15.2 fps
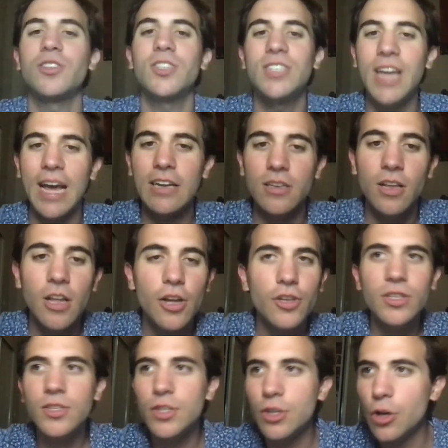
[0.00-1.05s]
set.
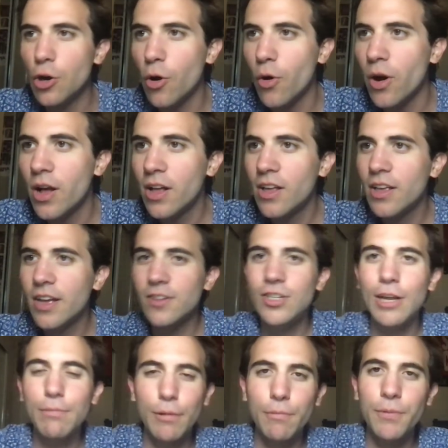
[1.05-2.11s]
Sue and
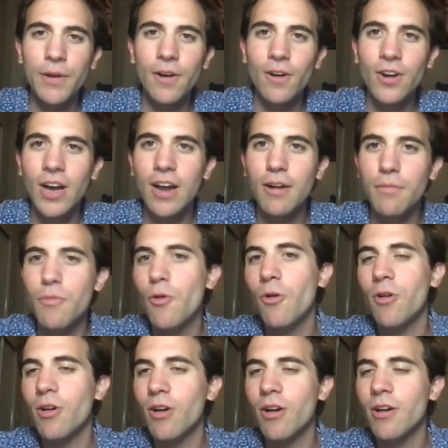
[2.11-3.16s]
JPP are kind of
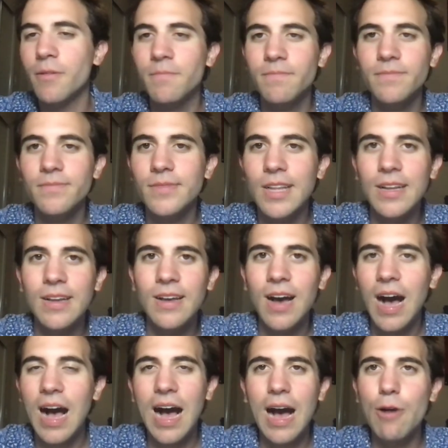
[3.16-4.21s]
more,
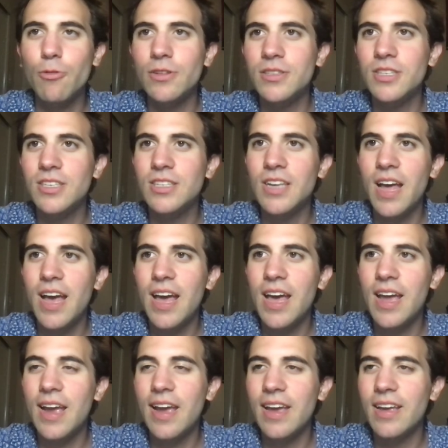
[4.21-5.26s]
I would
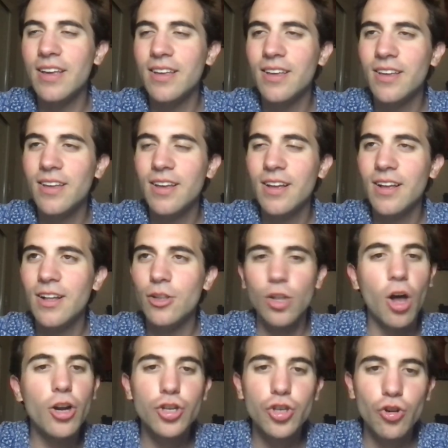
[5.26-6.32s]
say,
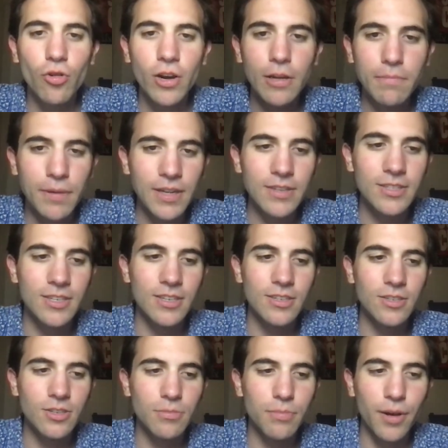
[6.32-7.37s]
luxury
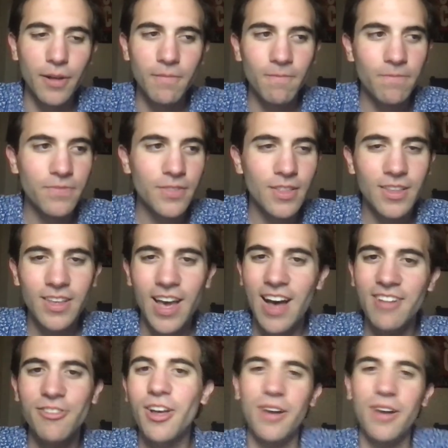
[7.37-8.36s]
pieces, but yeah,